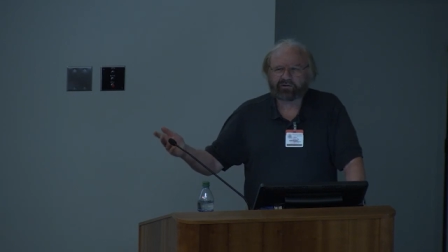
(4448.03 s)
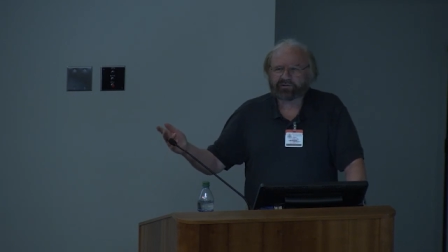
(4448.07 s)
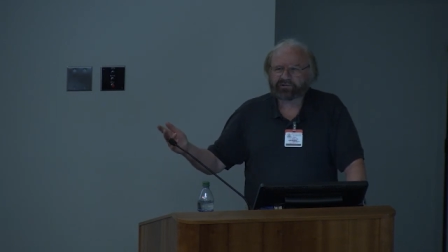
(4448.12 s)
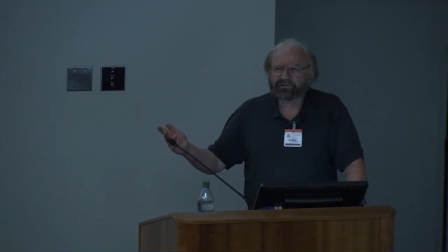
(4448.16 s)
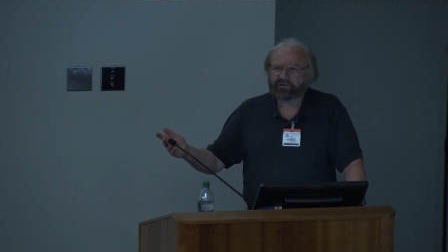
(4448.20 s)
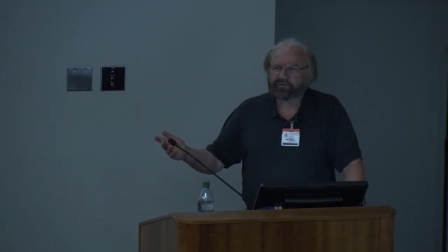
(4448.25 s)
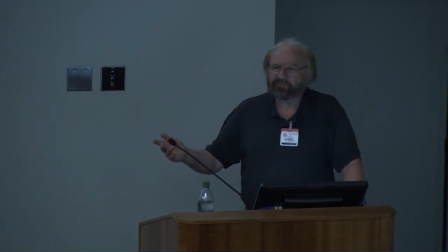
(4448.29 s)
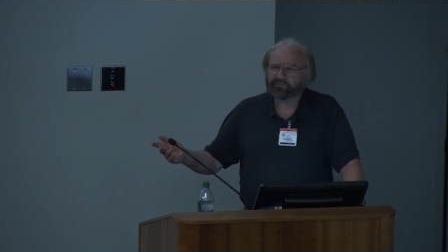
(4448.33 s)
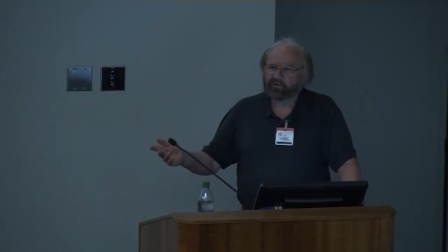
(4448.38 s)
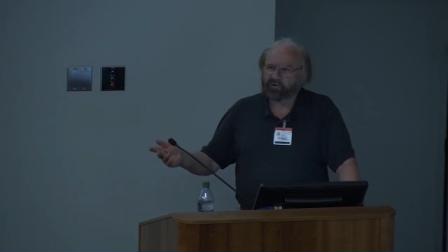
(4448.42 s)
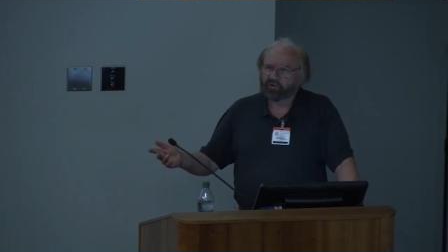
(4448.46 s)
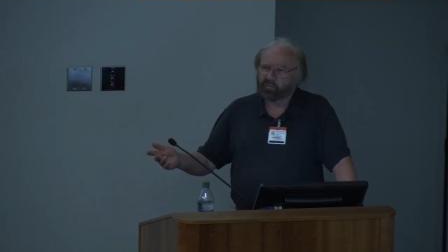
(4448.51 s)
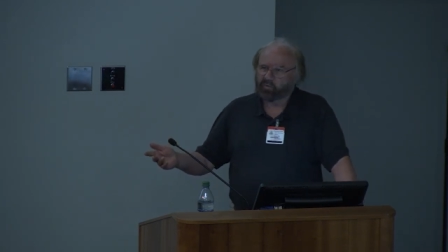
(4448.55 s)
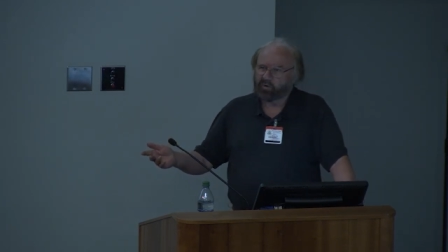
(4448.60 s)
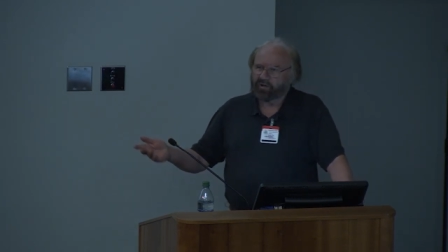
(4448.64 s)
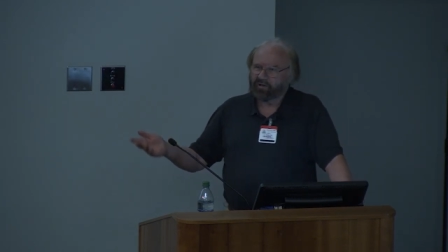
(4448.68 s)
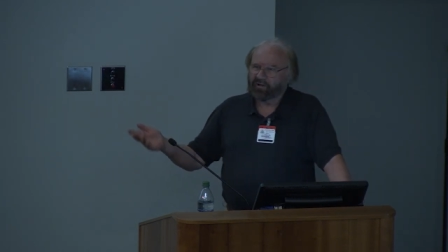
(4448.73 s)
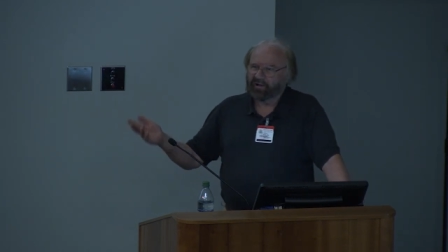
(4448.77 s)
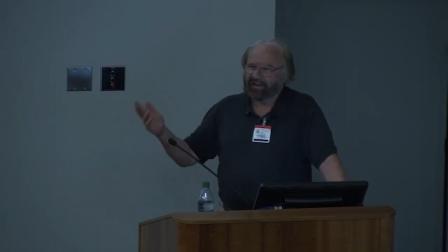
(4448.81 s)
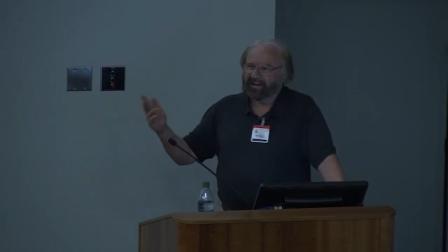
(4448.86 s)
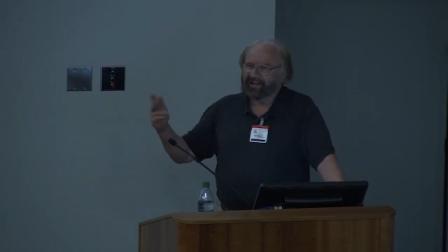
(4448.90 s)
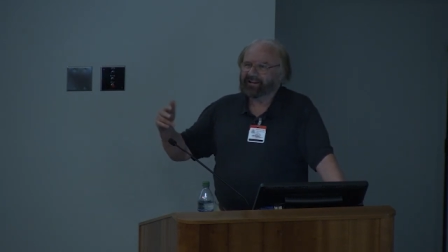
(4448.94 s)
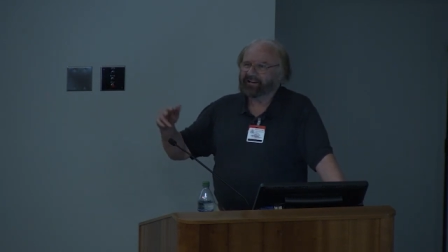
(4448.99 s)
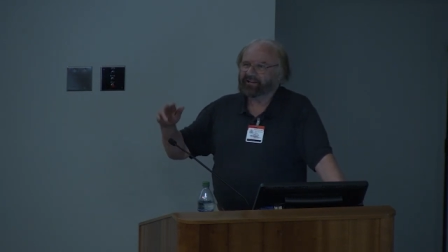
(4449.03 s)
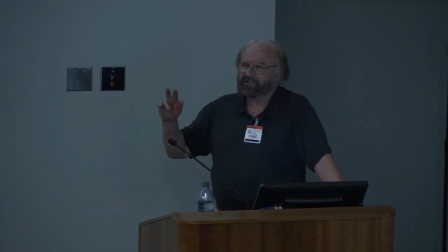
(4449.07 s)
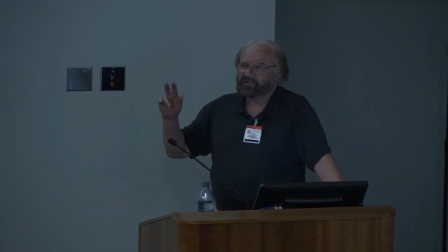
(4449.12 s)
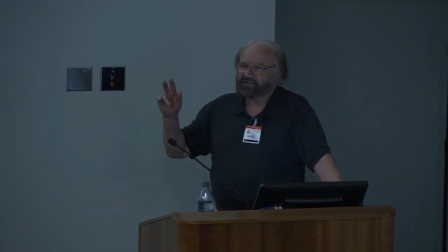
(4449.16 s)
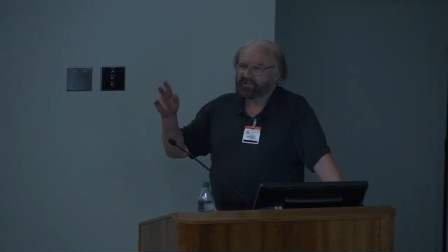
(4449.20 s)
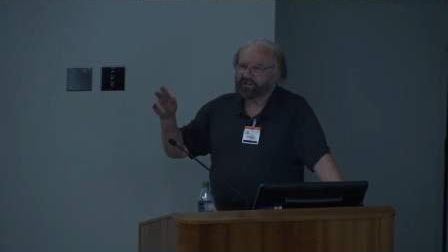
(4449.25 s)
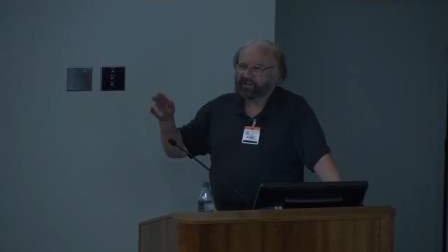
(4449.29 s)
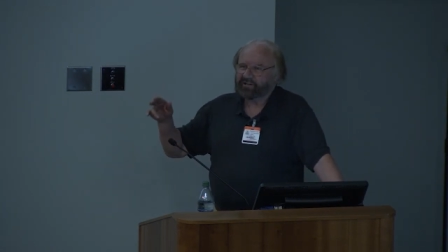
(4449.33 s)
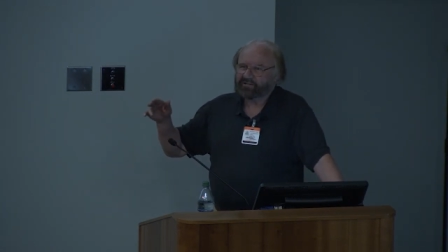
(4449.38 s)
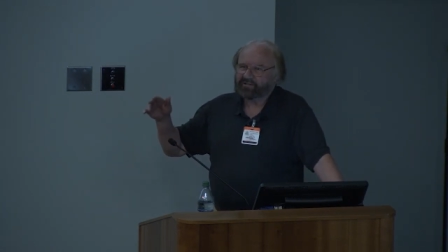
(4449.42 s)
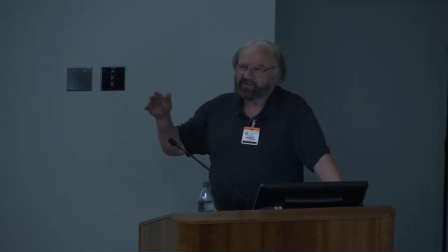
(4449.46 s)
and so forth, where the
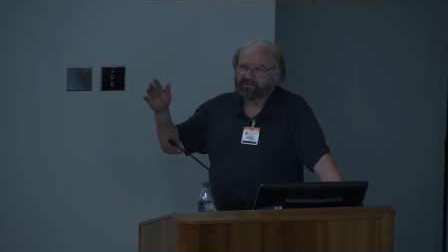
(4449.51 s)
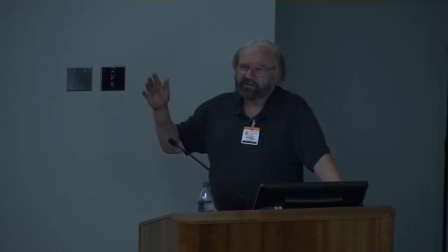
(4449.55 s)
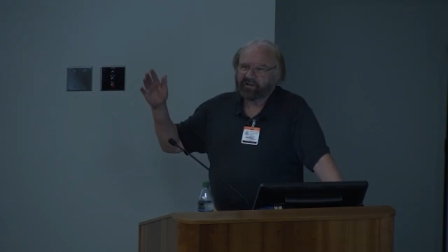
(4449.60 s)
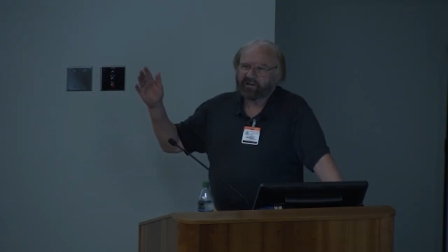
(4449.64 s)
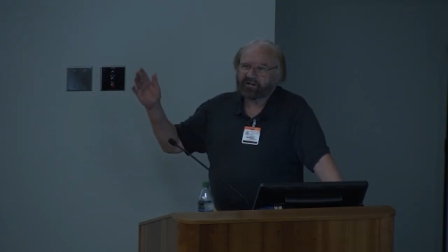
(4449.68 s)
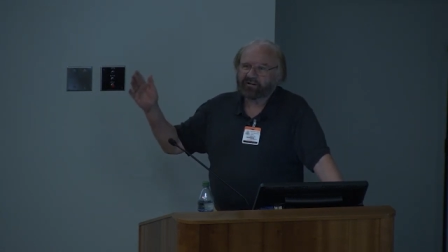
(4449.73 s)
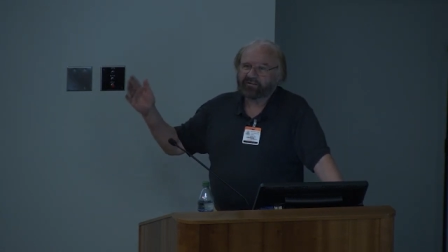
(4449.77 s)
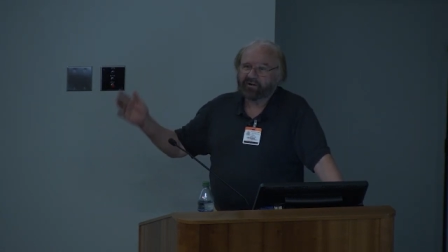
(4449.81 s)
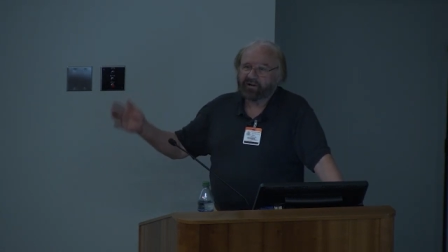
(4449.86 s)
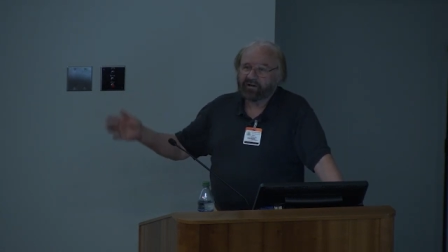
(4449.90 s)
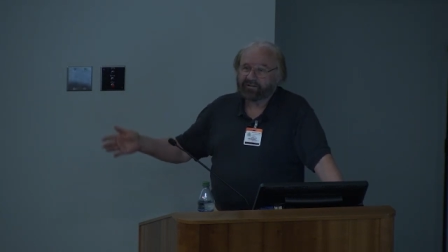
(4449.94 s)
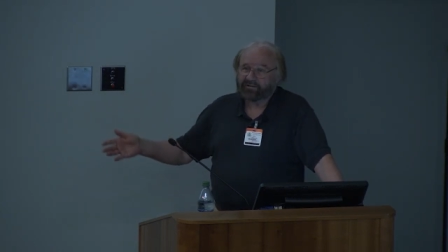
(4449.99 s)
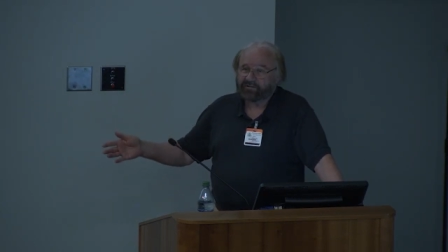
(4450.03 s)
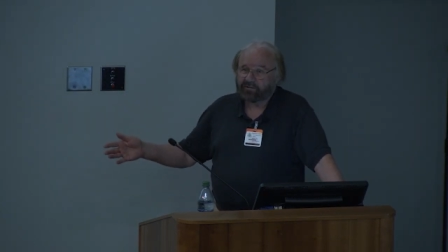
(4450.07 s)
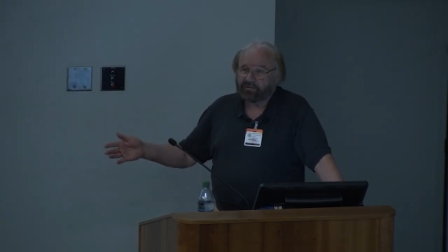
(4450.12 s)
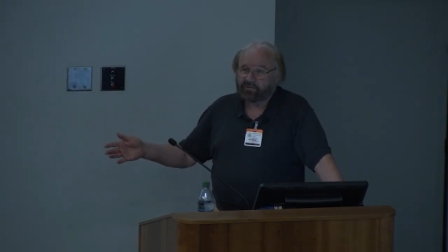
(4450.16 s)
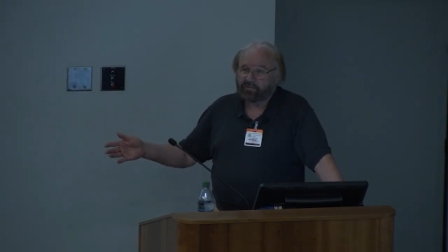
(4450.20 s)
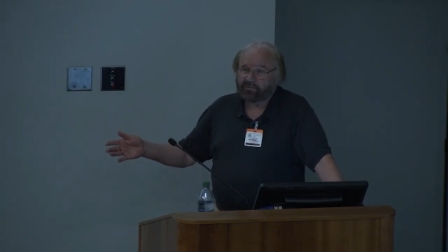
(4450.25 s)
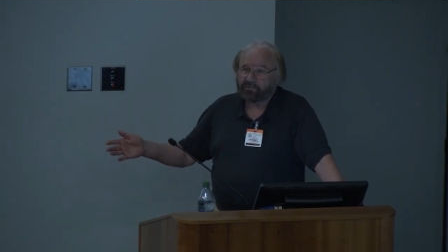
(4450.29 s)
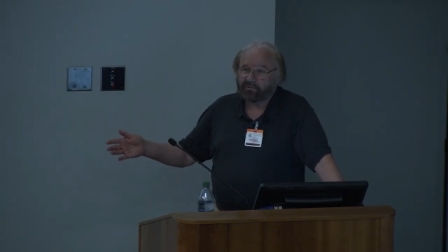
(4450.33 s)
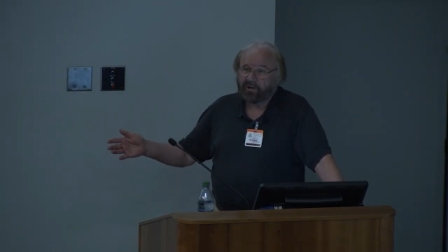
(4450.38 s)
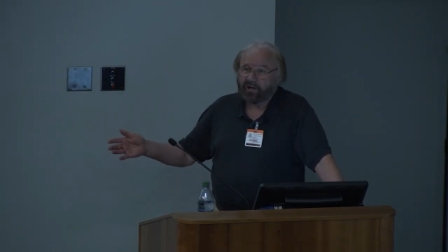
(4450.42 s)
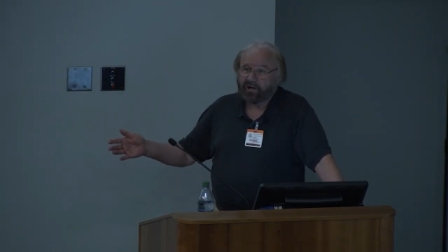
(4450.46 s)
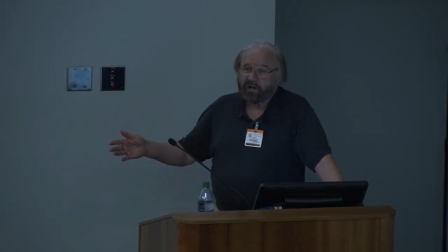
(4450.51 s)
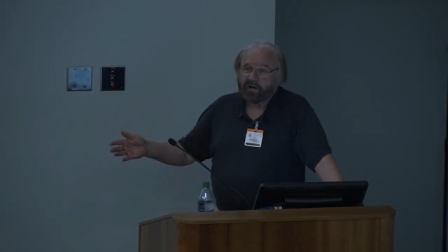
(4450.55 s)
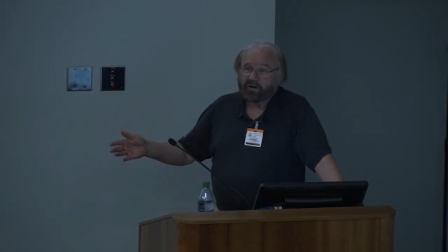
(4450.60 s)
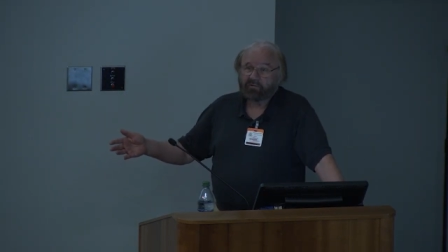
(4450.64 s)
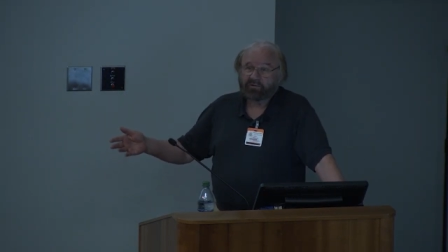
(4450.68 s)
English test at the end of high school,